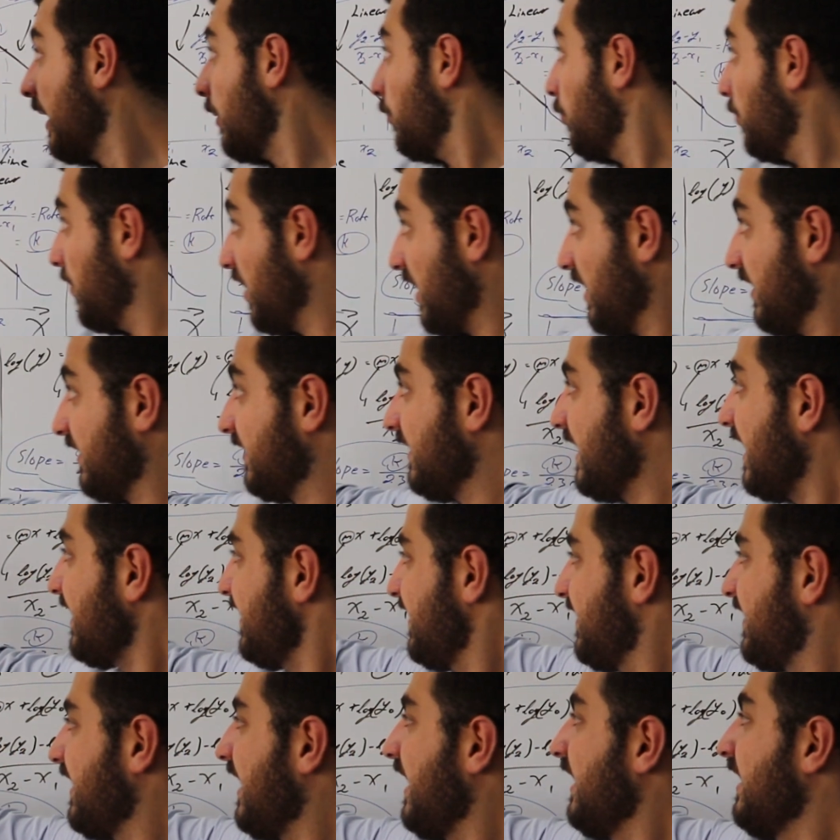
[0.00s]
But
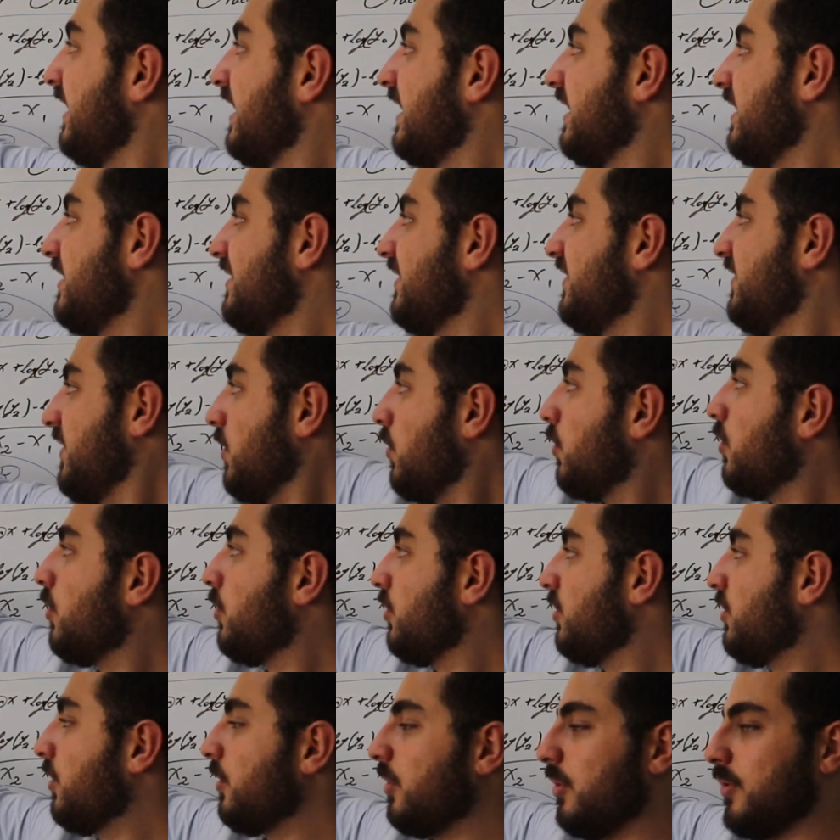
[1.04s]
let's say zero
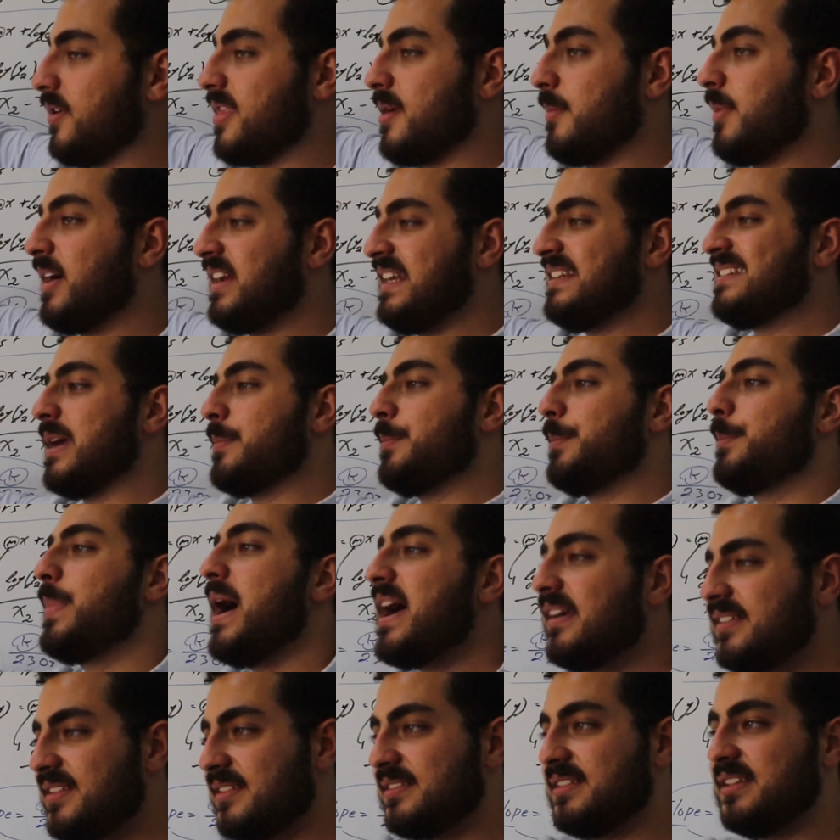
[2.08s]
order or the body's
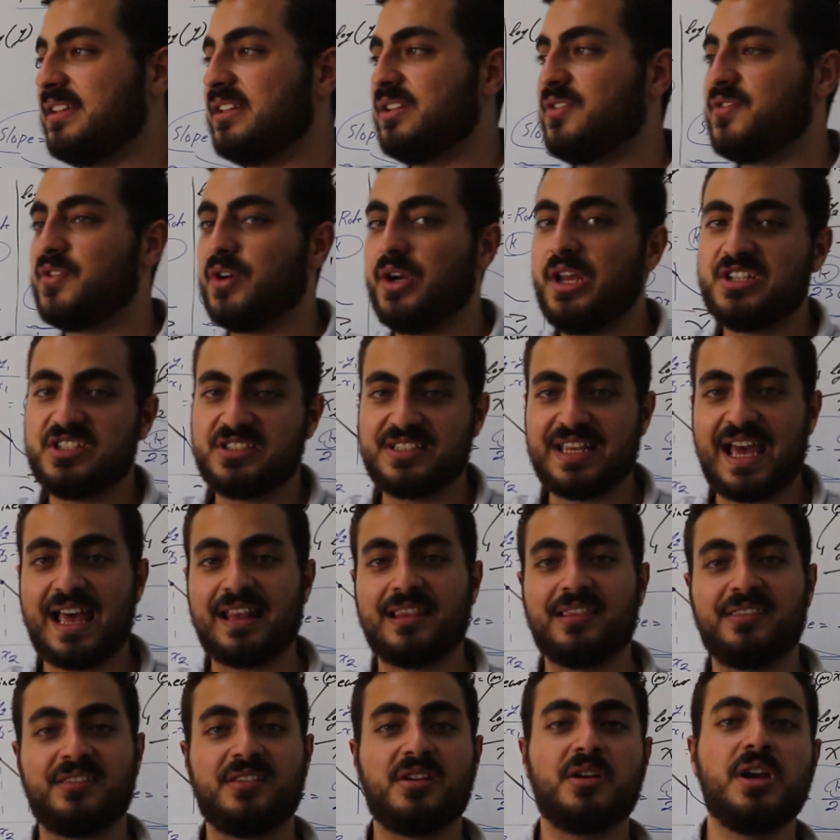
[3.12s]
capacity is reached
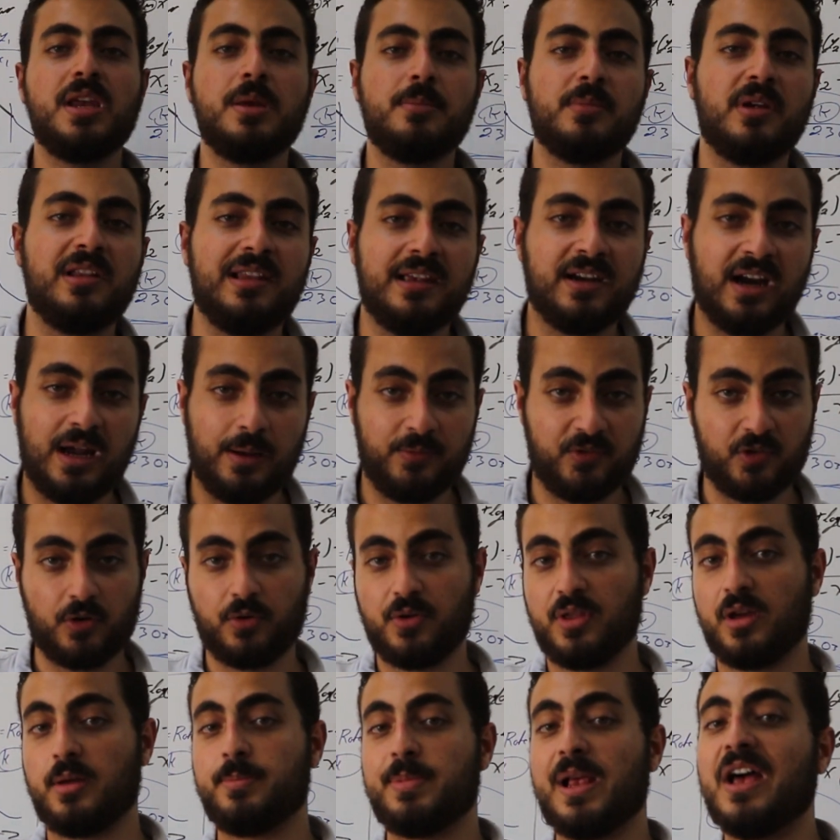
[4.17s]
at 3 milligrams
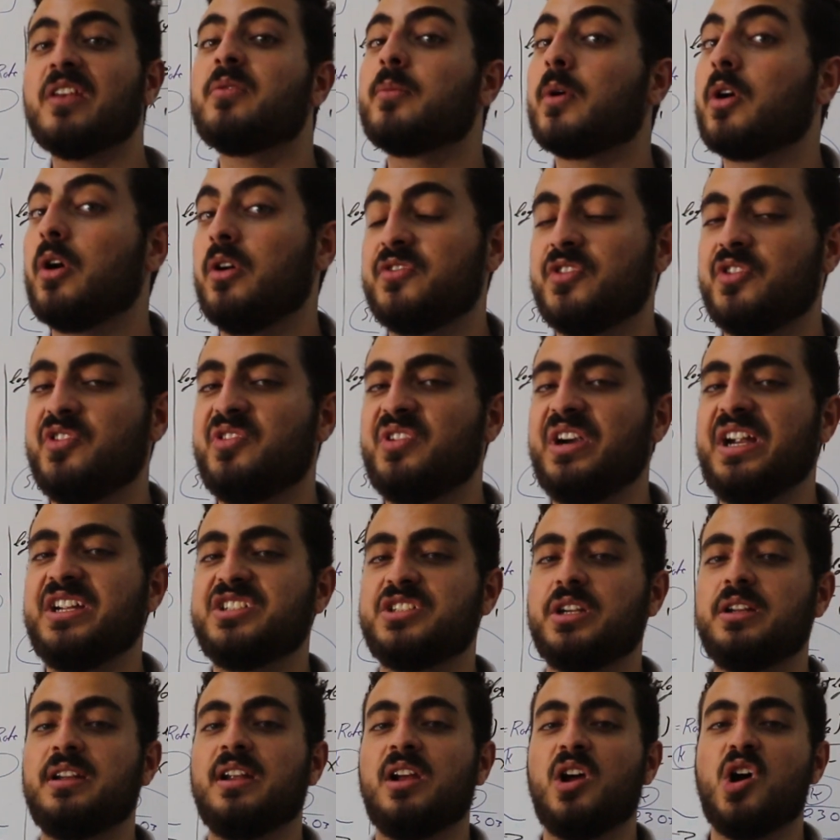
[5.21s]
or the plasma
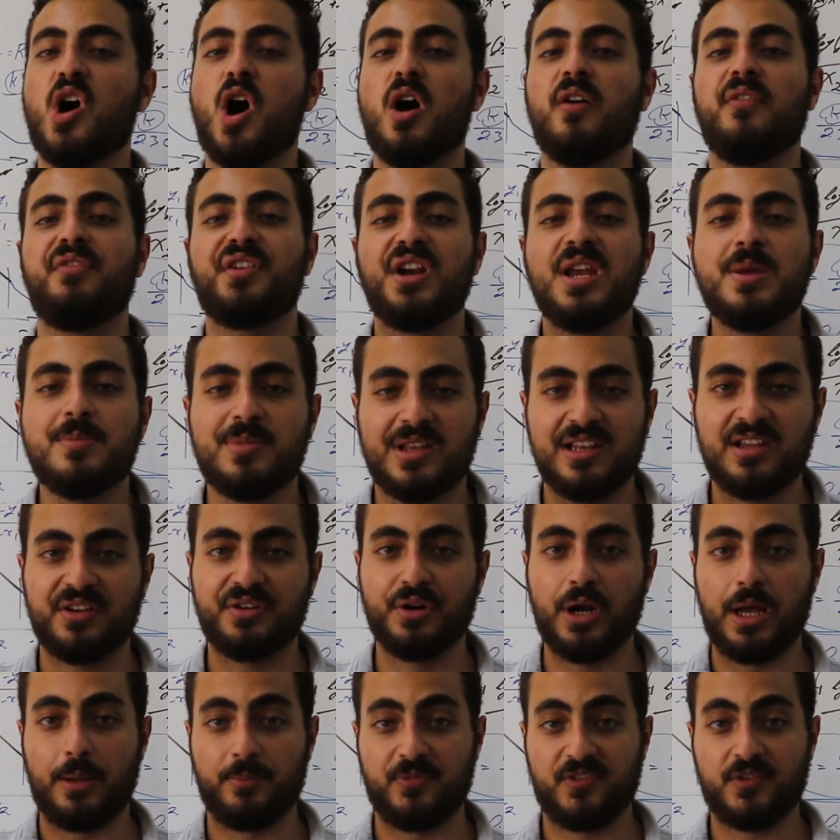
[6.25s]
concentration of 3
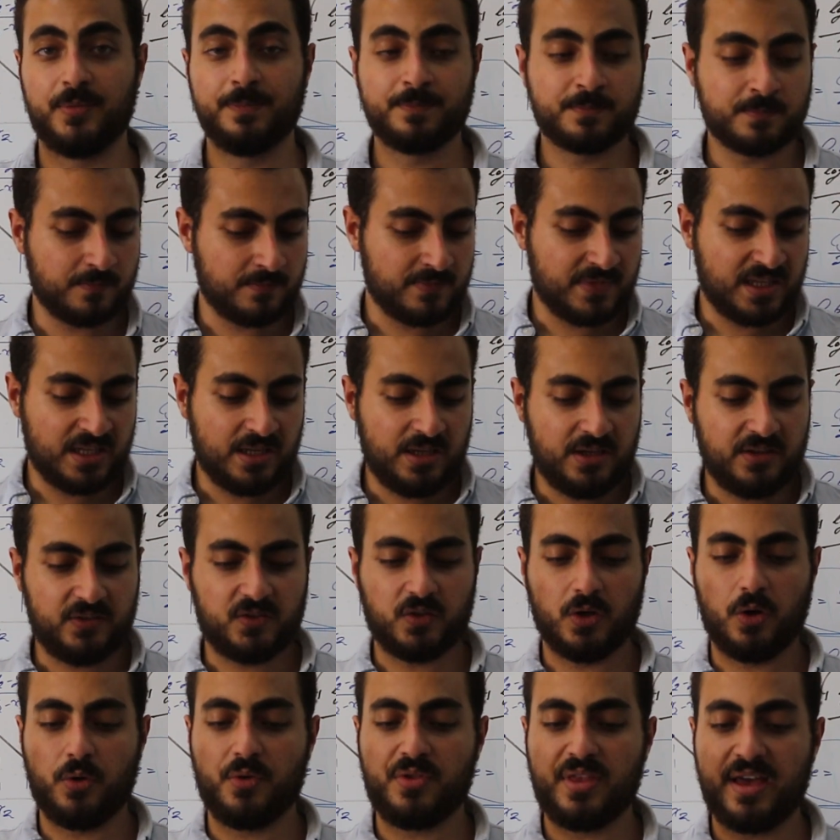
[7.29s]
milligrams.
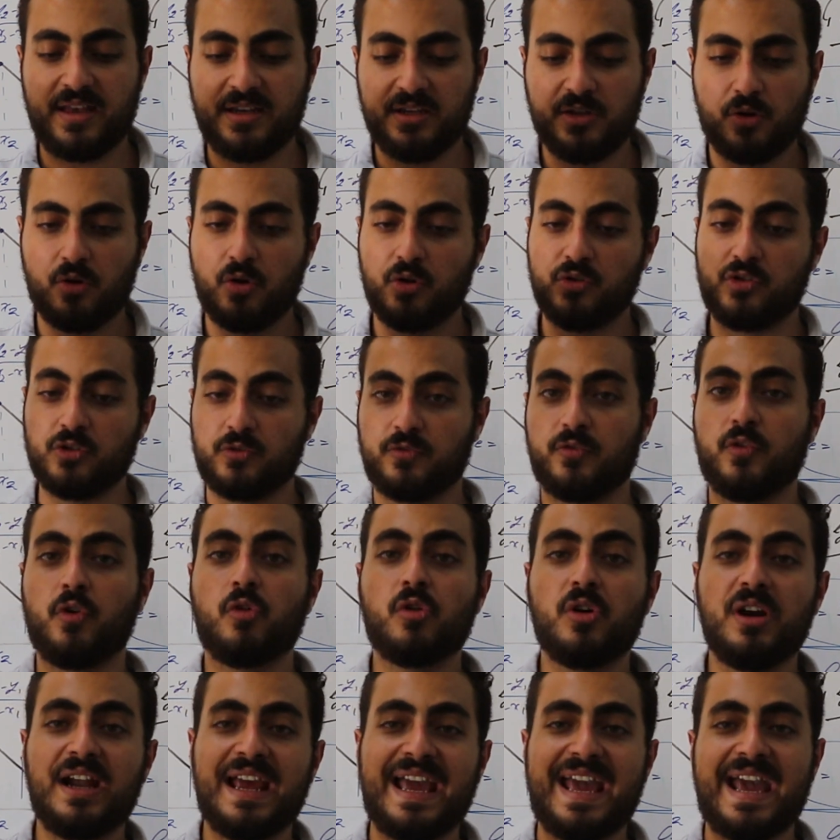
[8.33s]
So then you go to
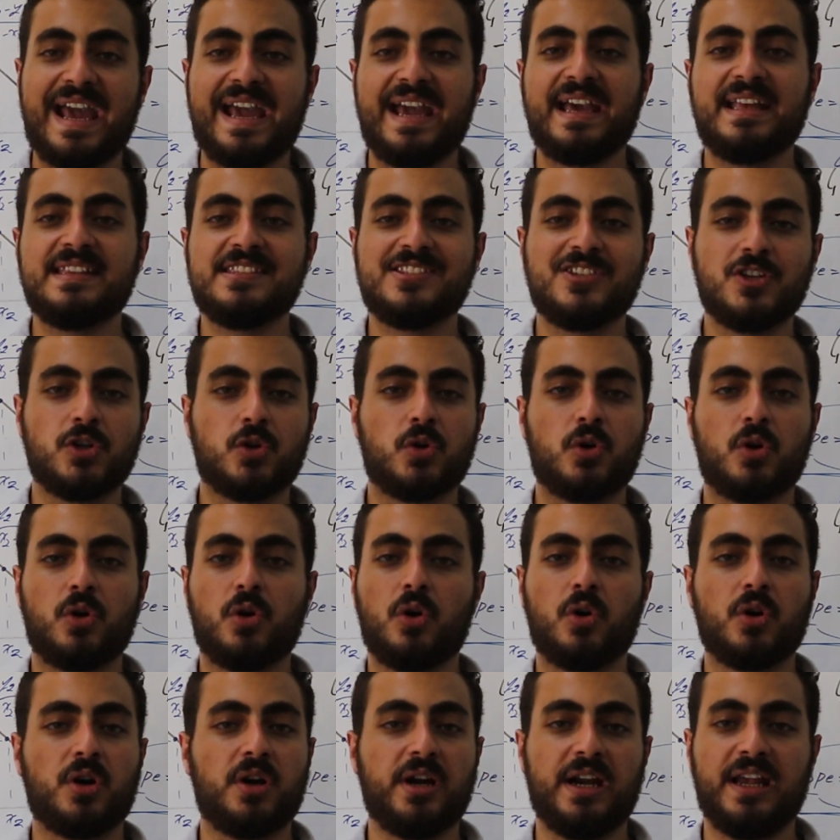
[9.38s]
4 and
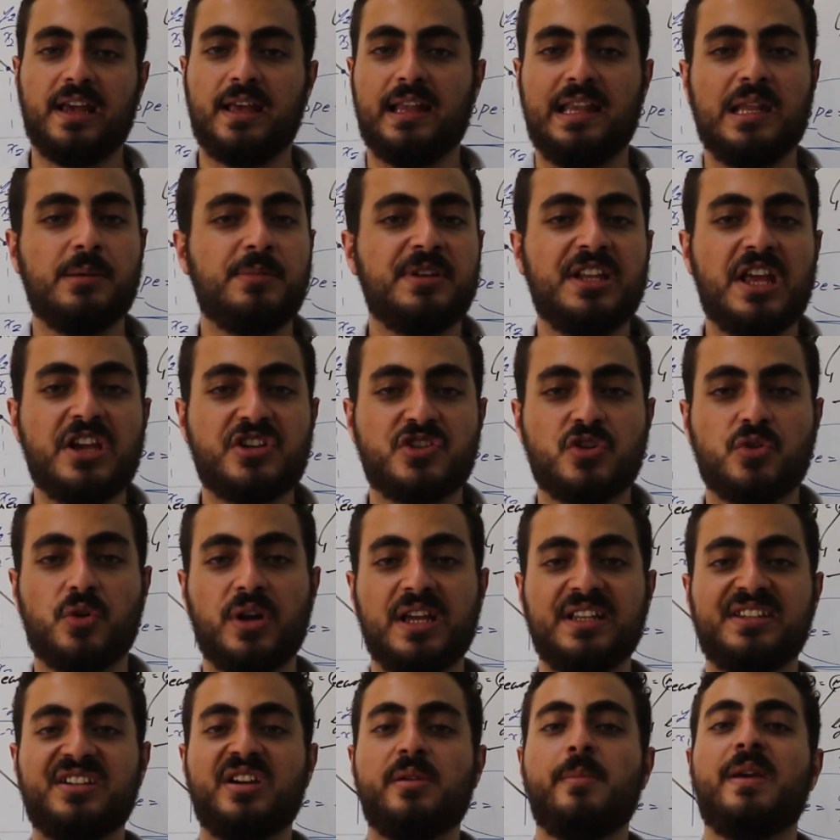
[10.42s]
your elimination
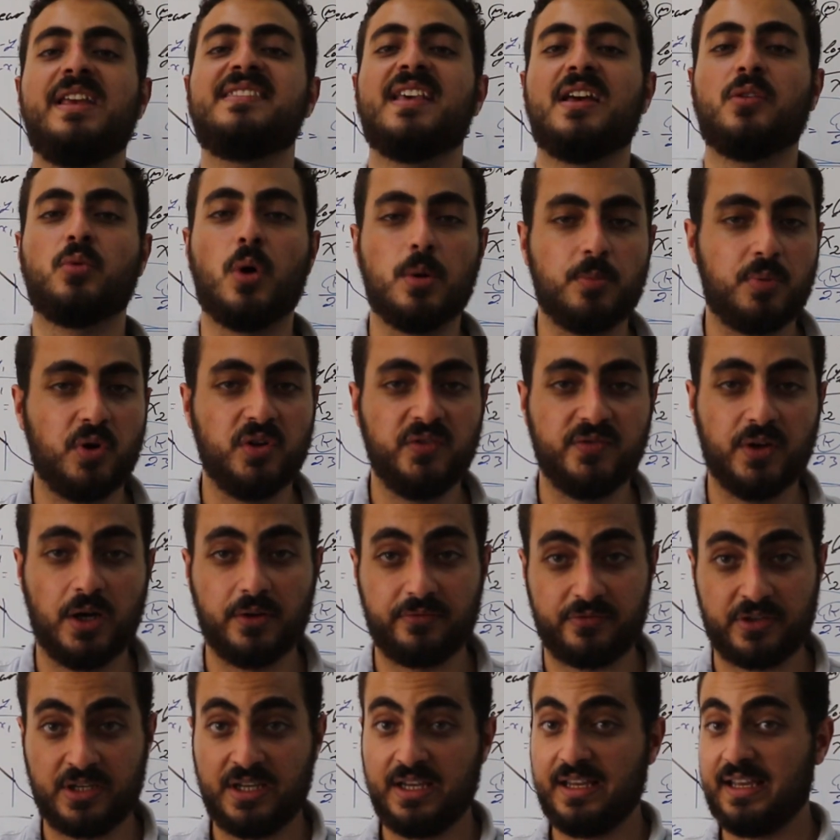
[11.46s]
rate remains at
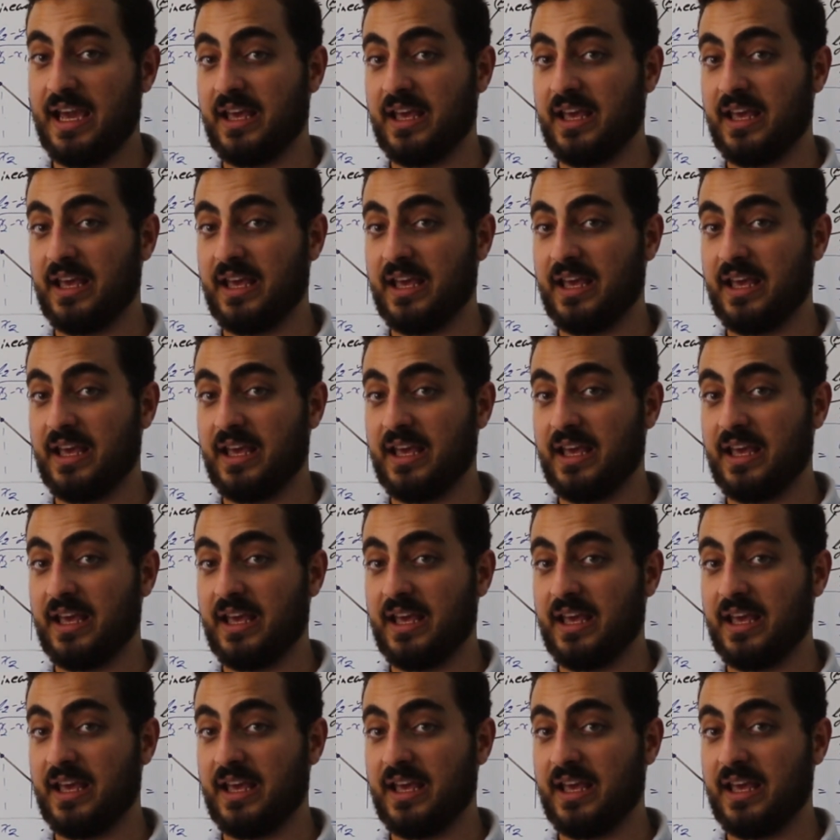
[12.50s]
1.5.